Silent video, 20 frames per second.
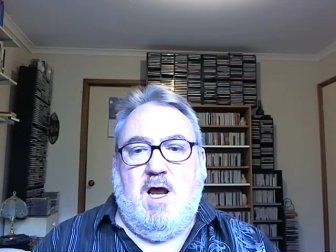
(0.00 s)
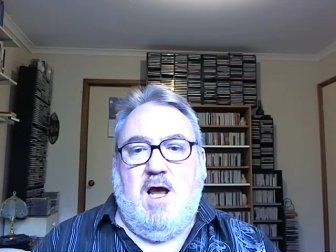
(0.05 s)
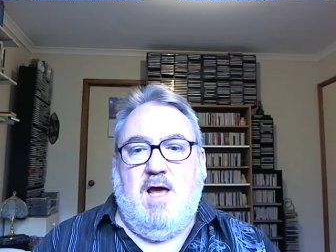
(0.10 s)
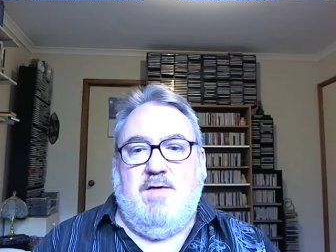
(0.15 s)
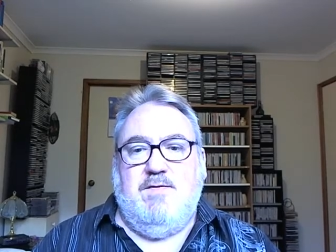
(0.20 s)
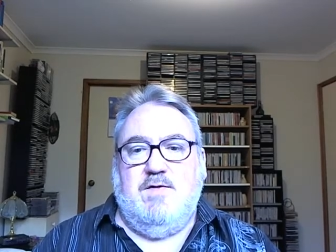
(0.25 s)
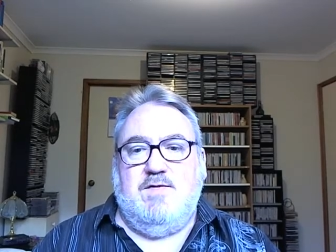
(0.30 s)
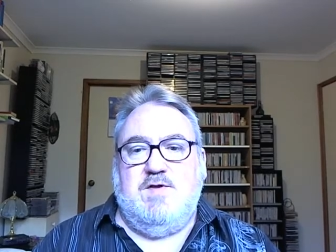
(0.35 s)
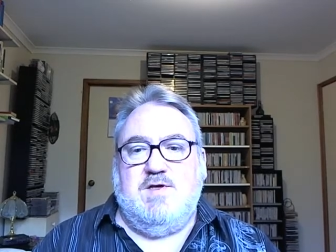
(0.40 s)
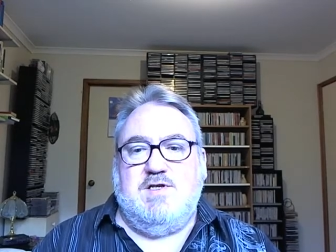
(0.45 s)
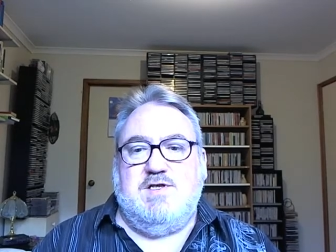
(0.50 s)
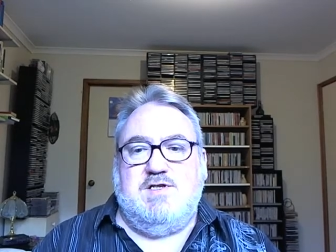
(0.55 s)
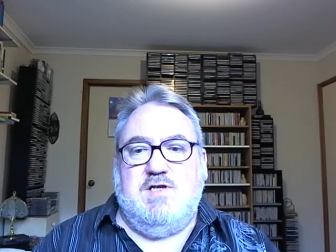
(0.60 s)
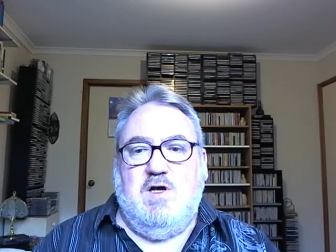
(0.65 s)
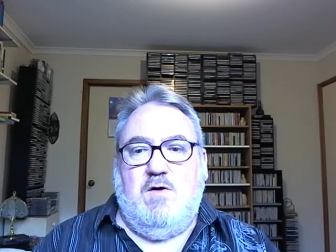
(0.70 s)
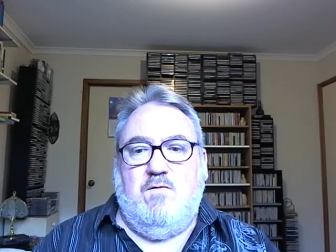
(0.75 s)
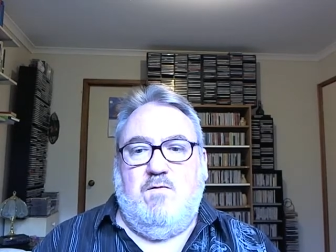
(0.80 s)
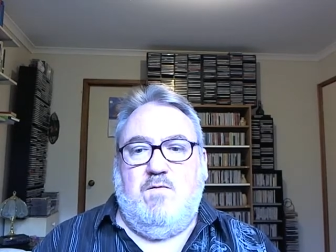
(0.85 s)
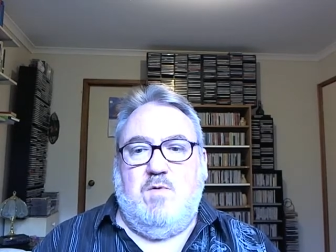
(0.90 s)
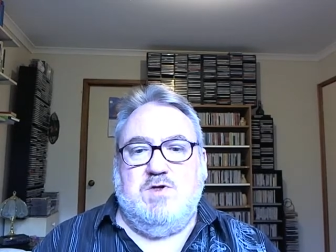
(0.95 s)
and that the
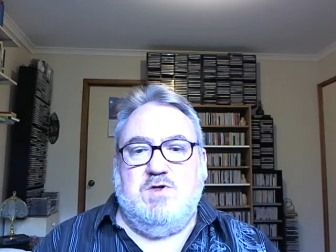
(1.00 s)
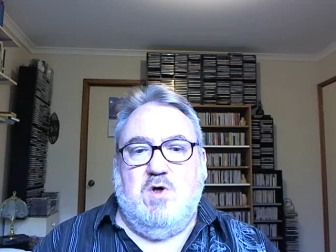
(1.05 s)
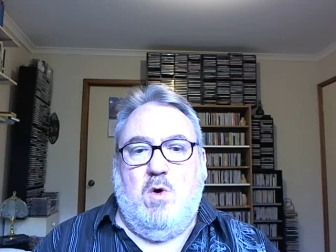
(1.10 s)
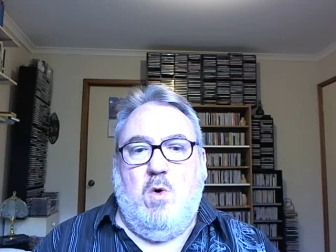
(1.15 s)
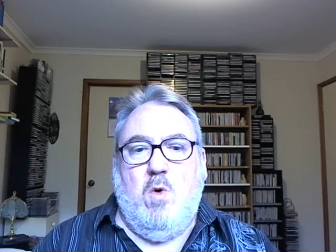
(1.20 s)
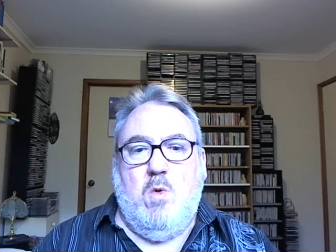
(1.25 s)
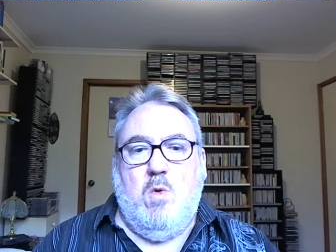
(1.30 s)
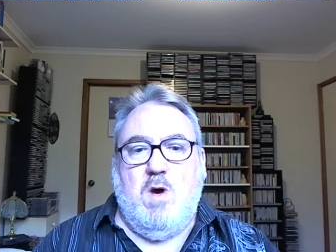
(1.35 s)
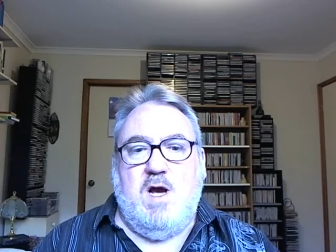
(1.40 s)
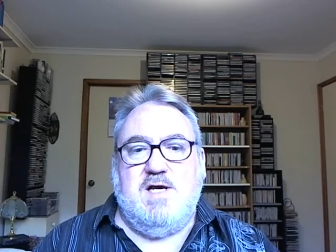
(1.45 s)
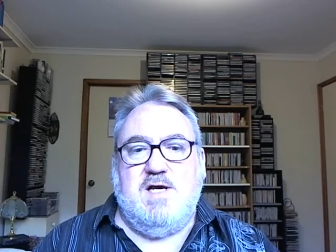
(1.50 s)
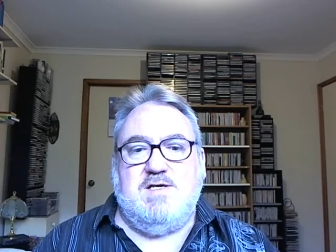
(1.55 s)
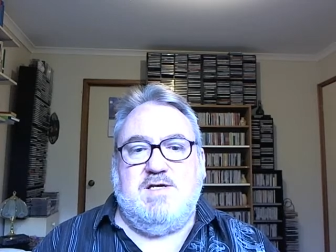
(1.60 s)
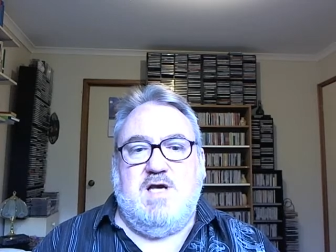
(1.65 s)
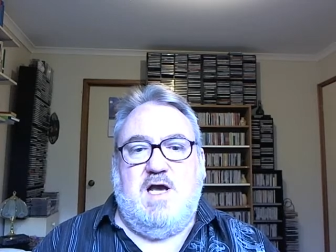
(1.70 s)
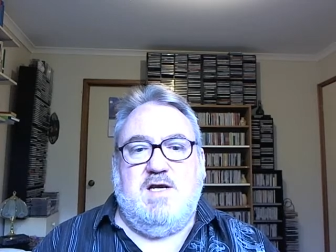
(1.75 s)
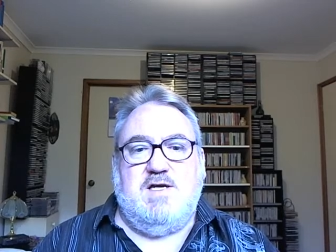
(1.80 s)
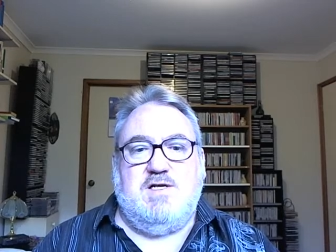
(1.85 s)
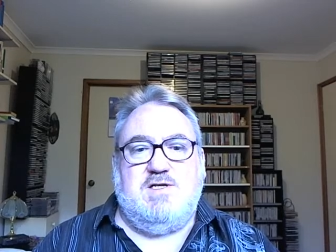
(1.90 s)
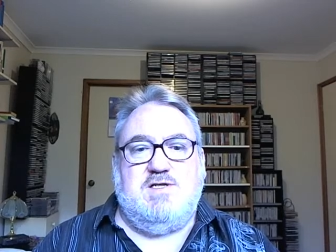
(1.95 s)
self was always
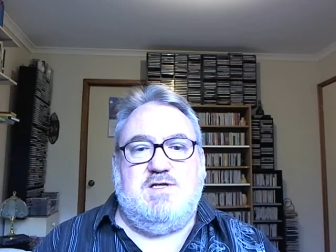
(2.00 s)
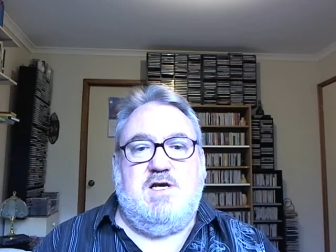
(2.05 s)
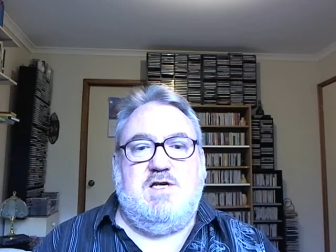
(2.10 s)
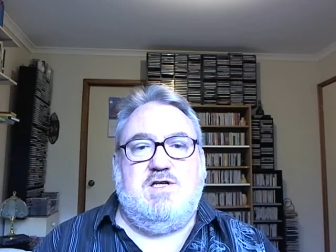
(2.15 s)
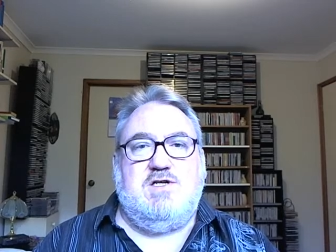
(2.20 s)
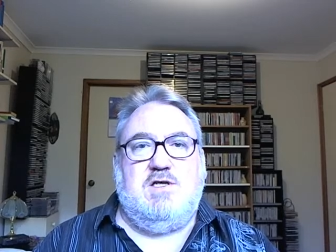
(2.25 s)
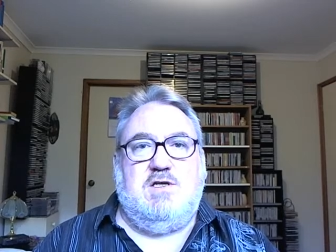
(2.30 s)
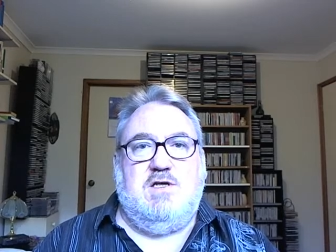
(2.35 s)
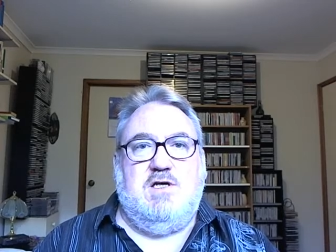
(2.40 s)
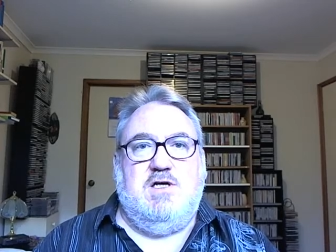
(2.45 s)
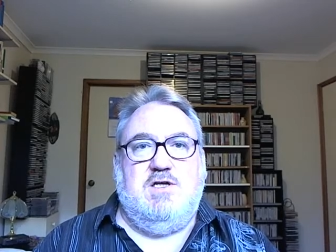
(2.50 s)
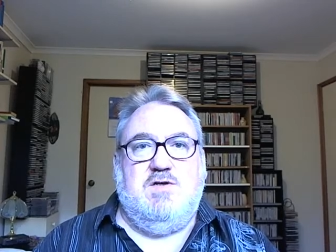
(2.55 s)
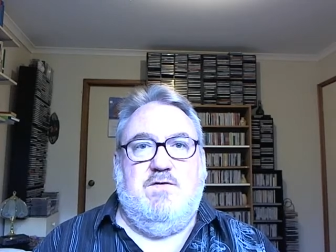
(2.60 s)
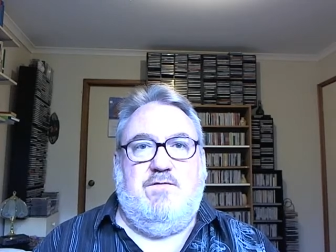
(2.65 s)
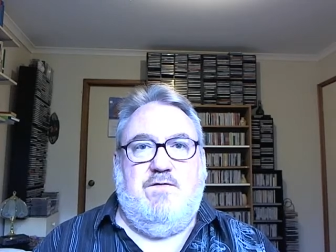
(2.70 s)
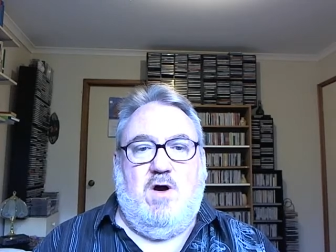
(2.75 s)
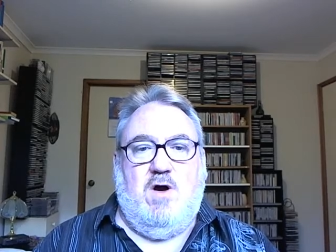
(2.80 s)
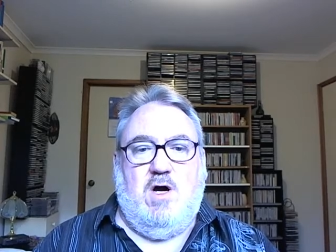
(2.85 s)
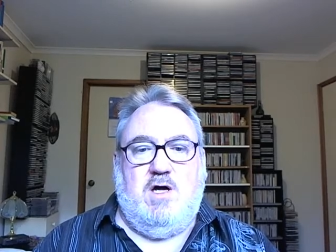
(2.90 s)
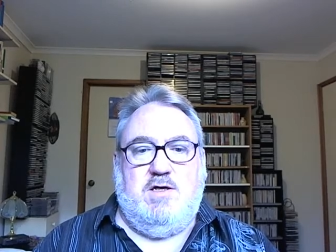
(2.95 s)
and essentially
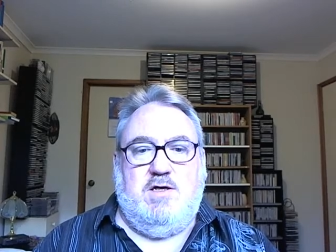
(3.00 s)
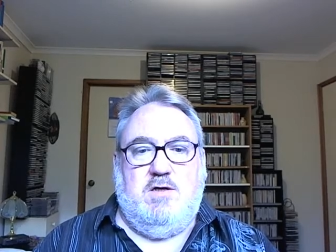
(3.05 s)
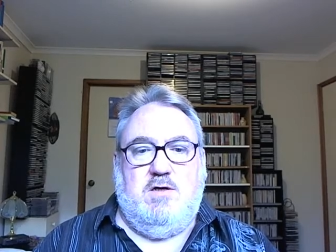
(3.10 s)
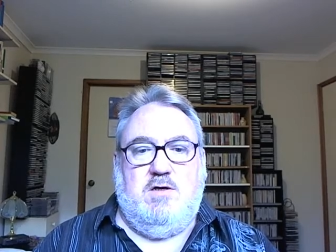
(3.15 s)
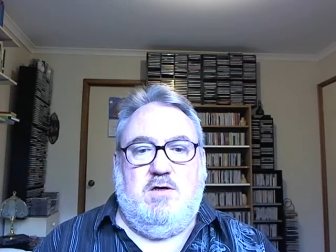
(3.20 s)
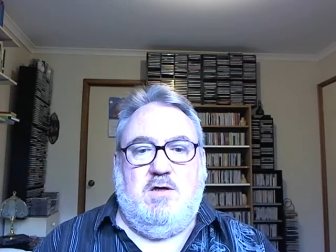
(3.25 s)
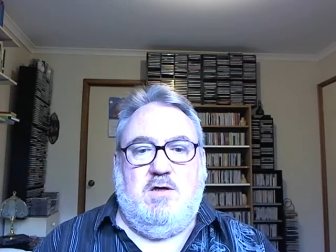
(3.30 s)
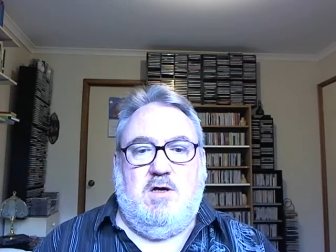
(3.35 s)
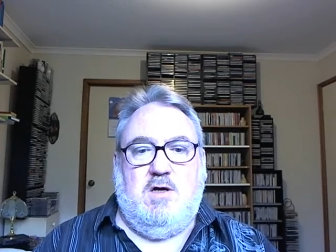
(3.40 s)
divided,